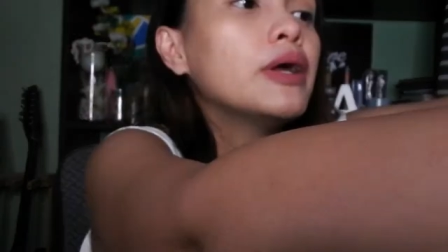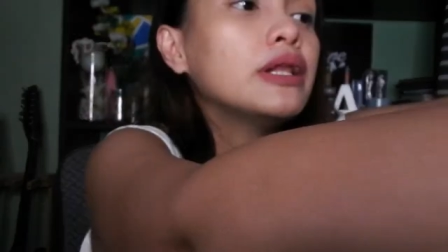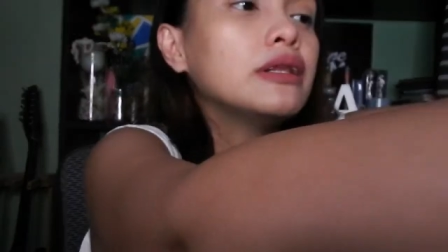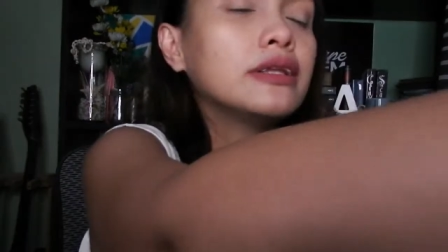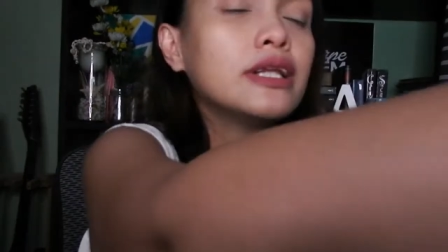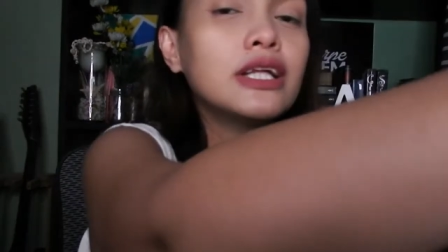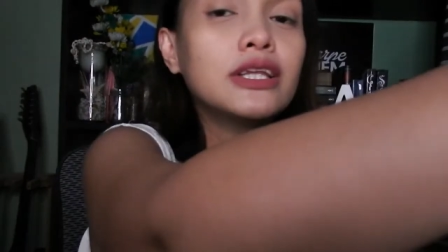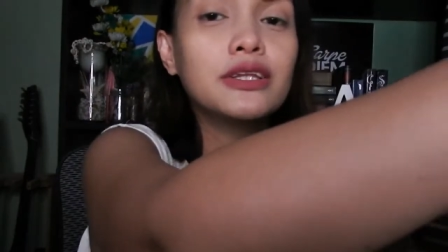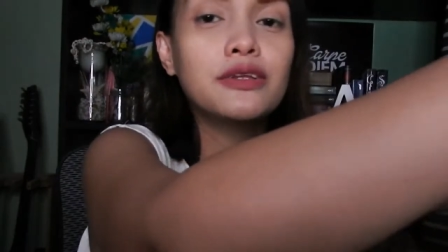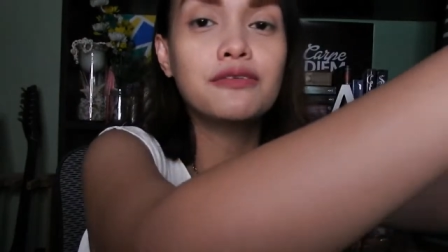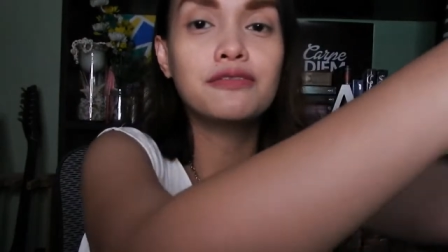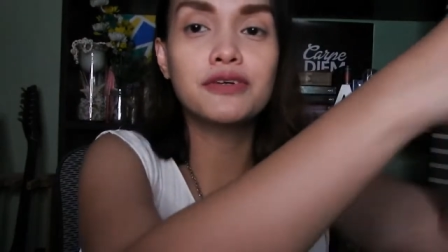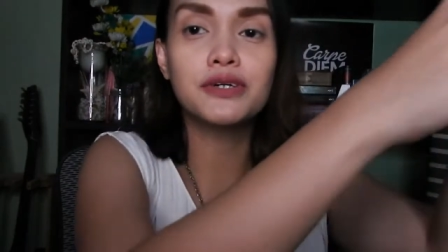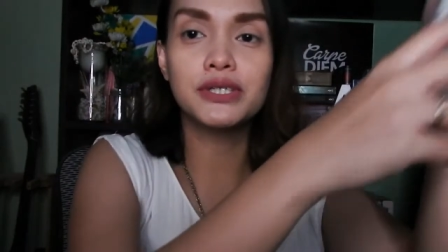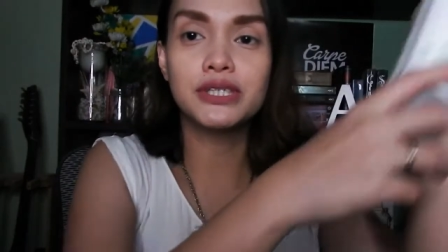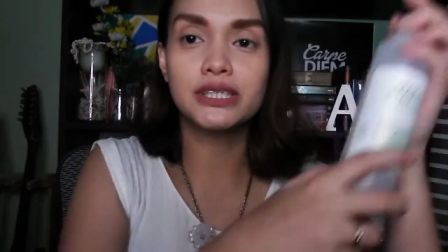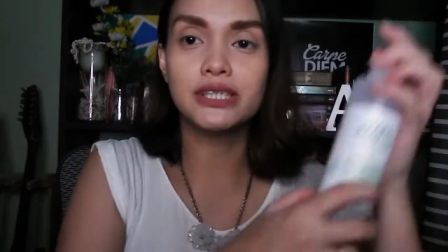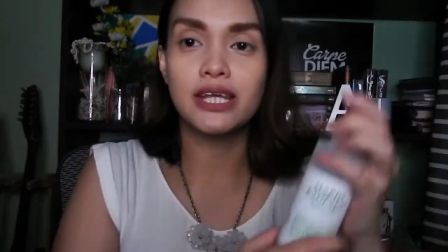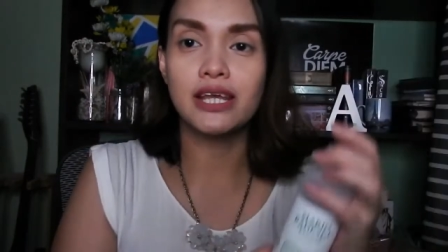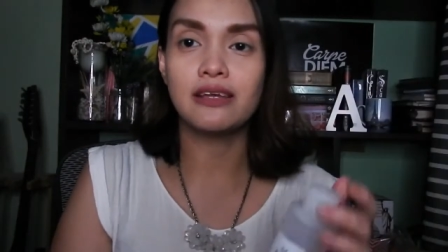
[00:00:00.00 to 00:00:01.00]
well, not the
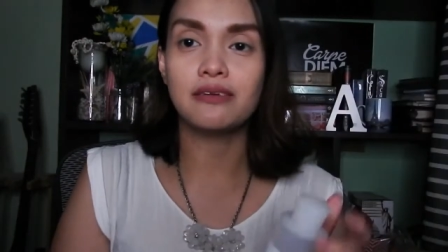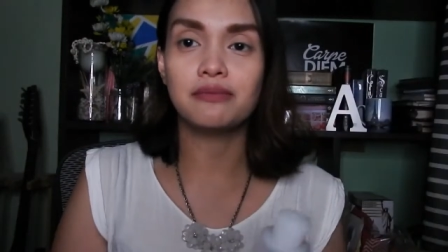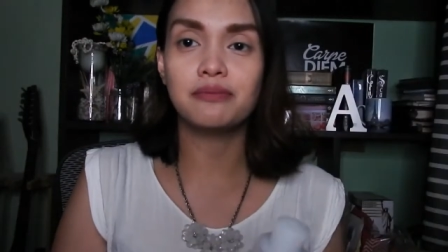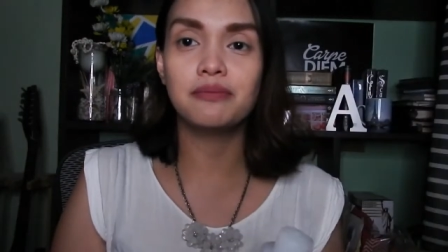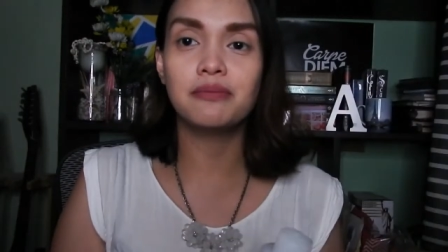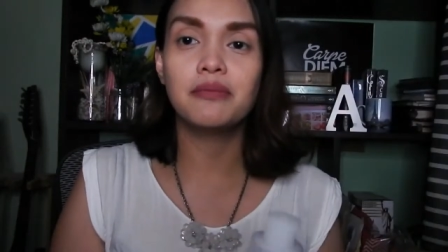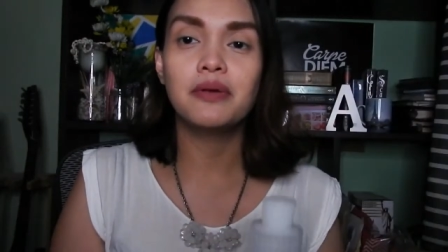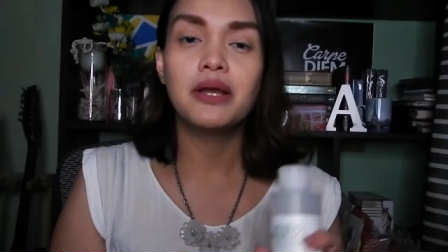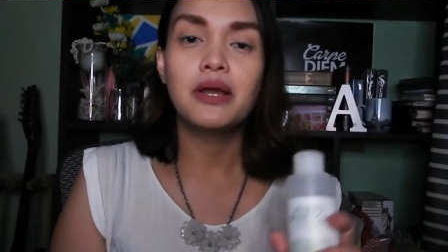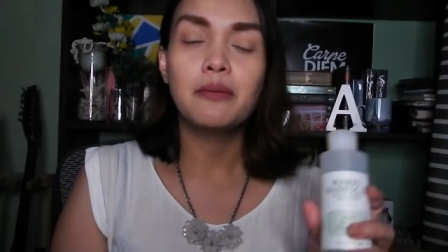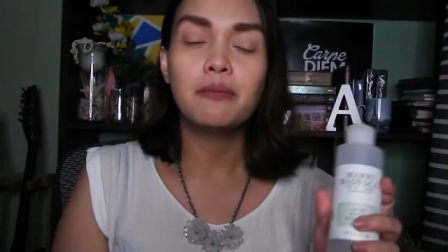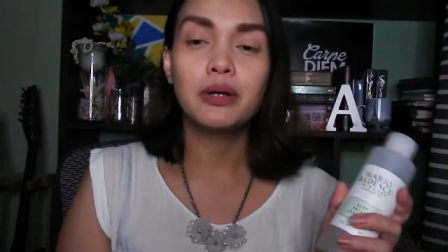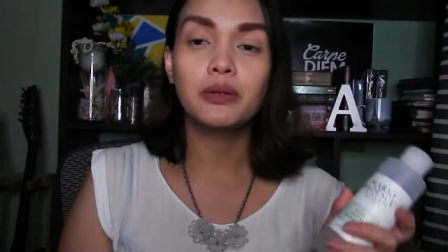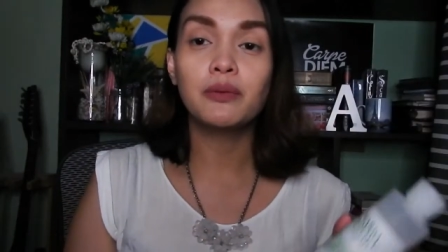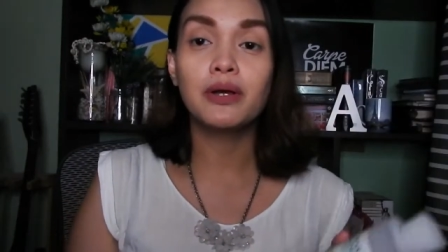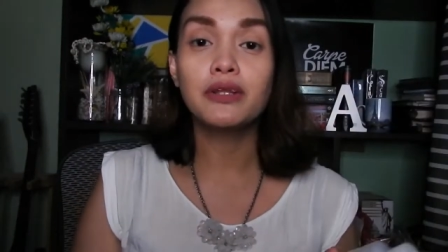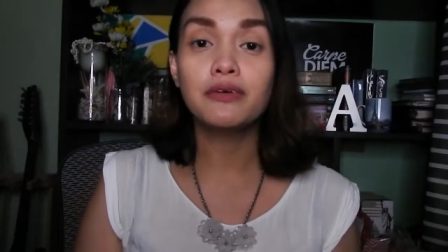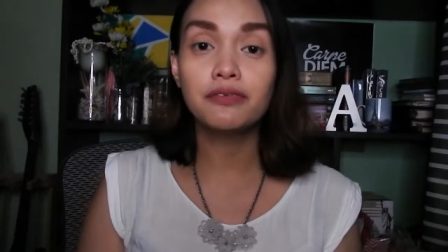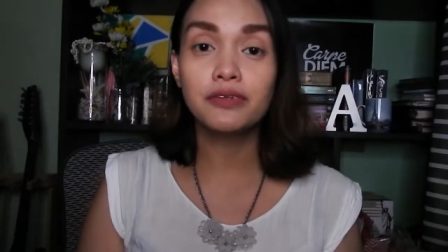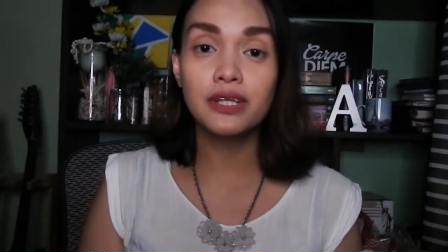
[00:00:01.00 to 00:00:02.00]
first thing, but
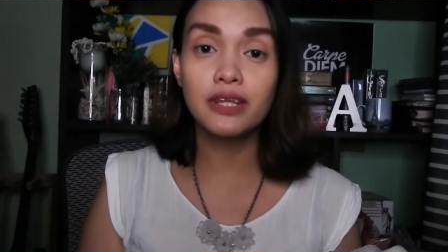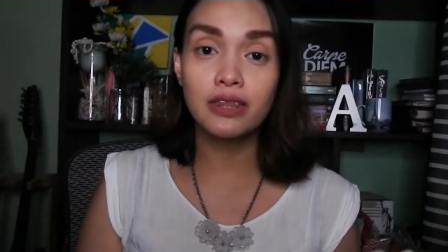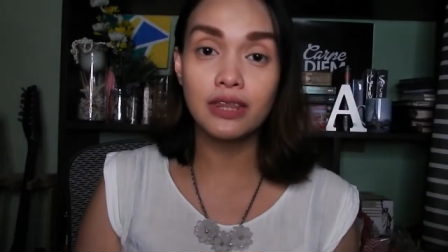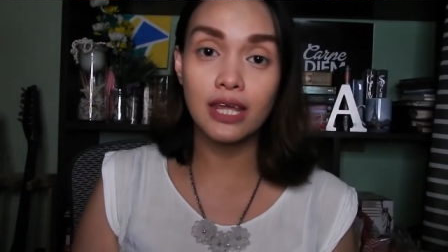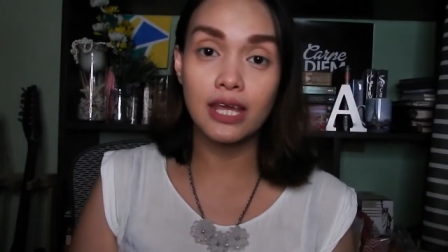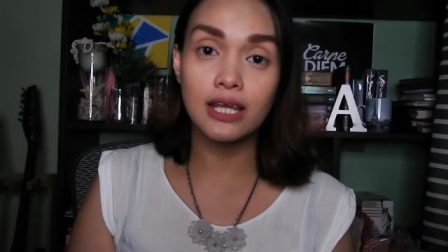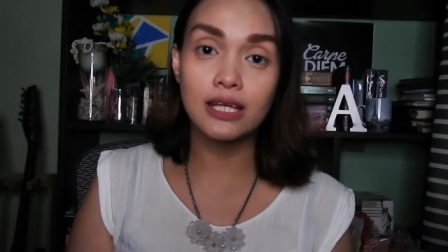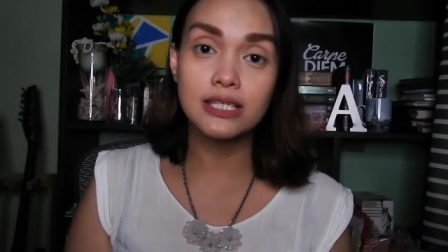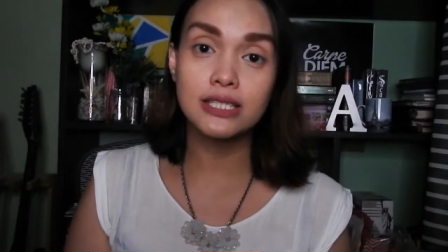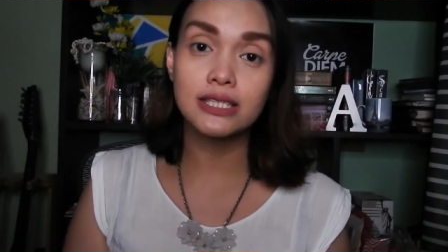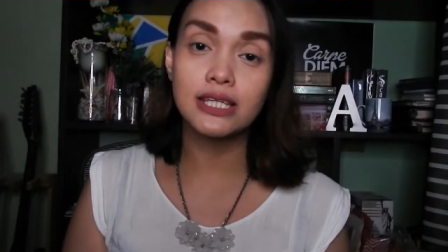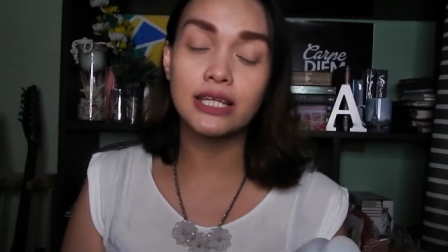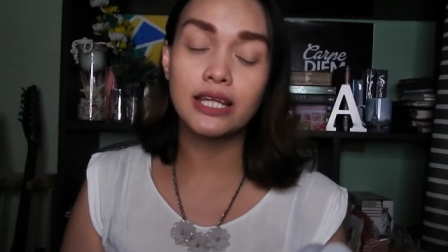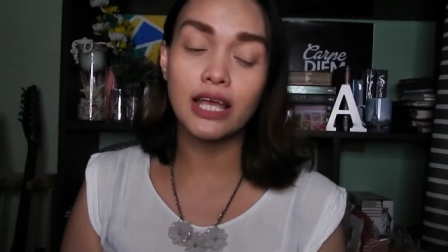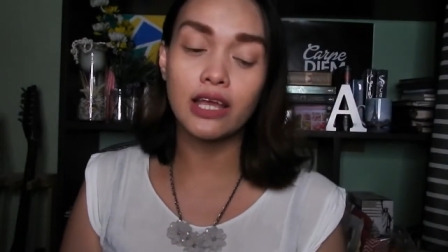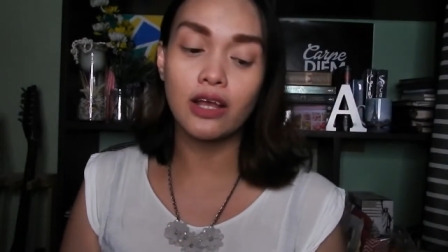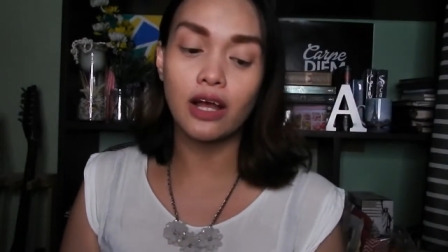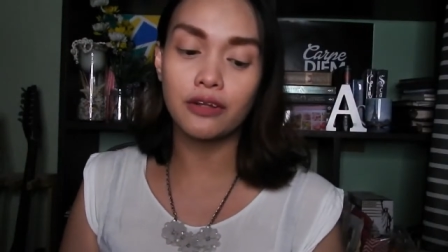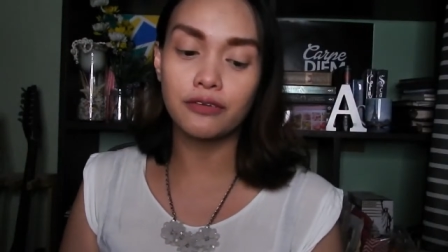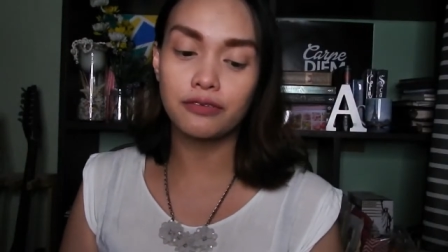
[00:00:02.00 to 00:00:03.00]
one of the things that
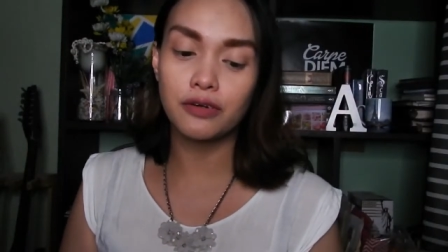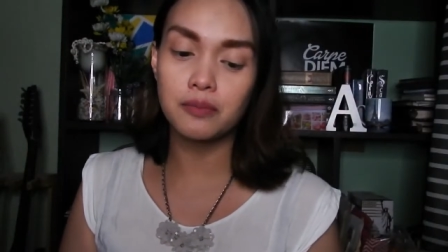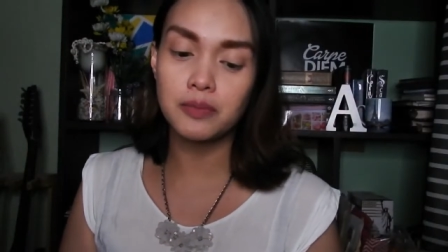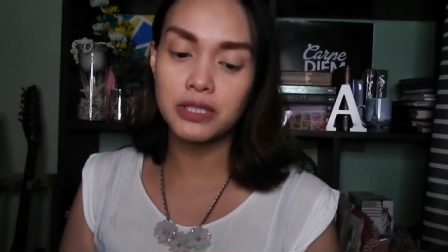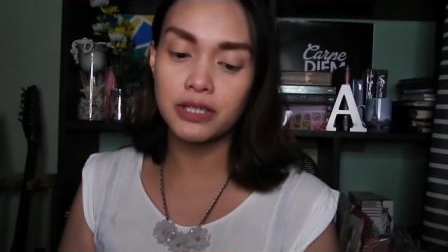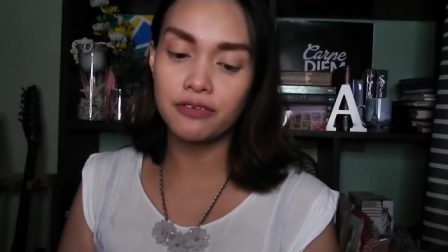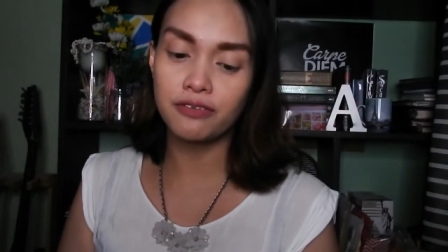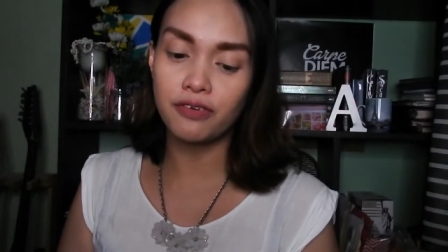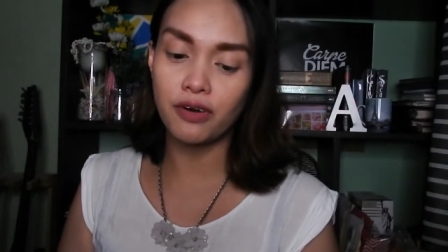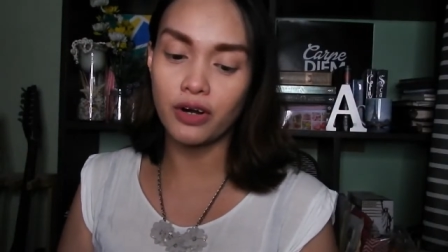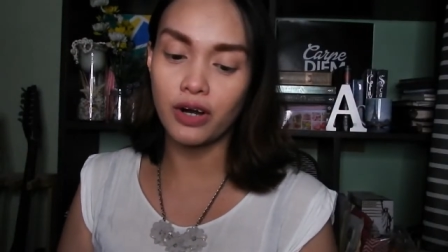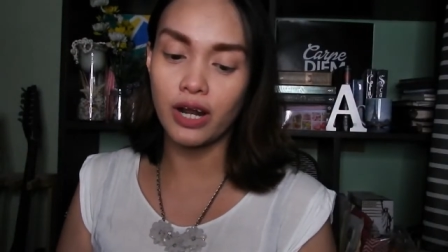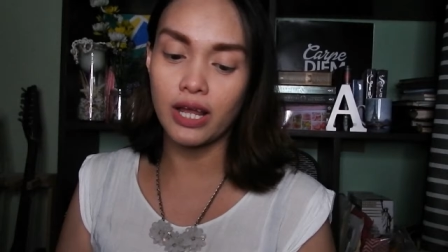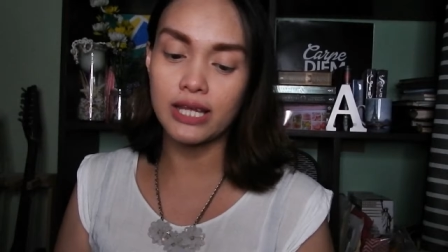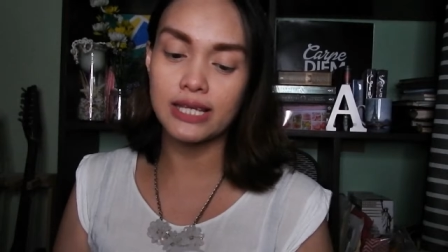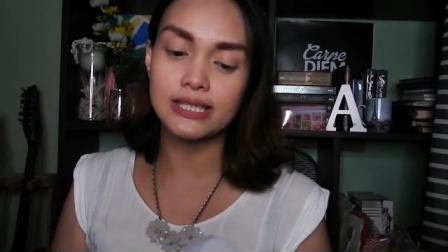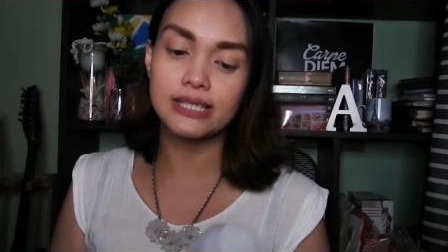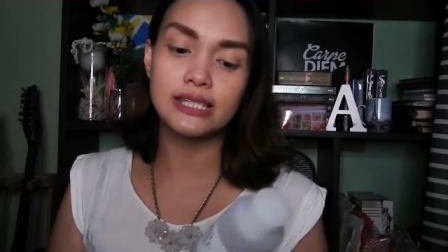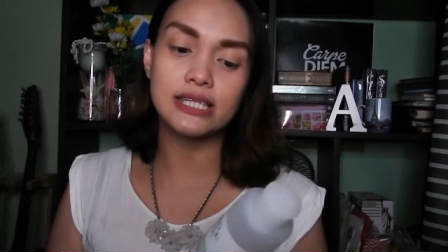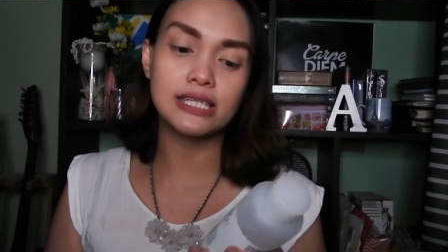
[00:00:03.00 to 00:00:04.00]
I got from Sephora
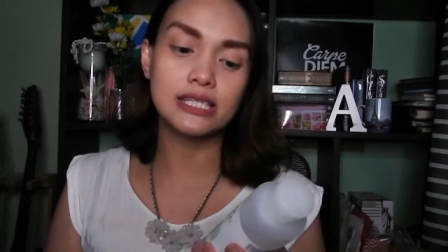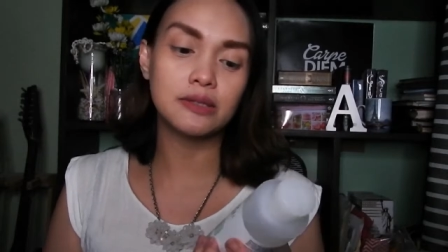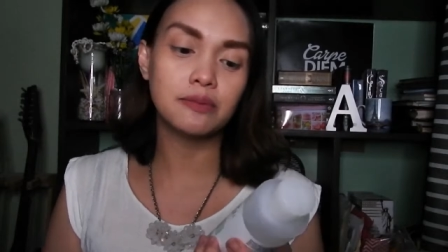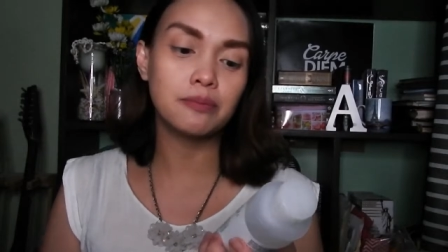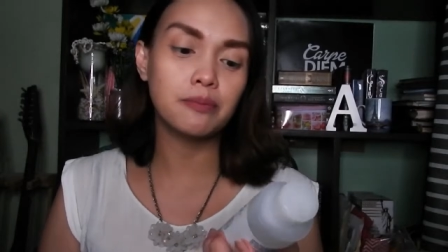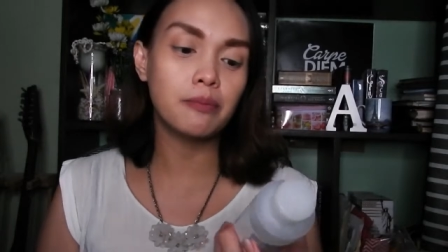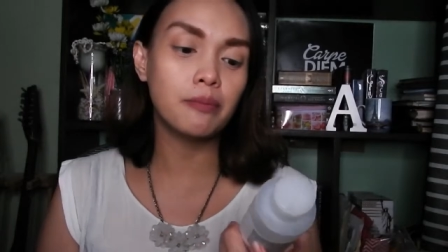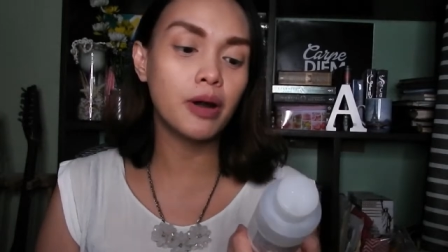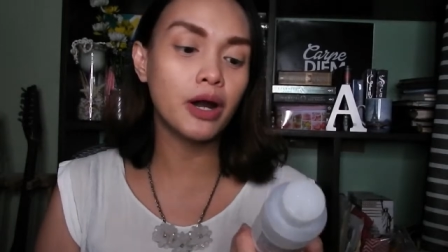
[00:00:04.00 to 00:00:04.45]
is this